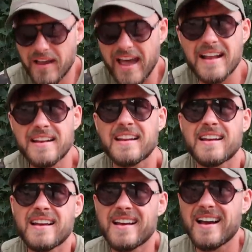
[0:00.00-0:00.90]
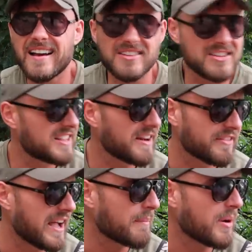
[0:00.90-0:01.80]
again. I just
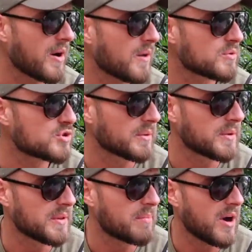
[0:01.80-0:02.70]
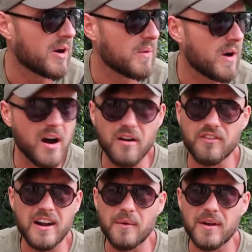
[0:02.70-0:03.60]
loved that pole. Dropped it with the pole
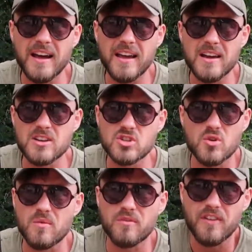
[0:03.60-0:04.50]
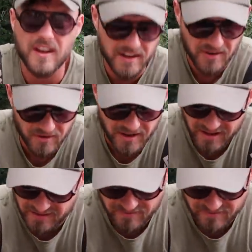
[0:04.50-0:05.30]
half an hour later. Saw him feeding on it. And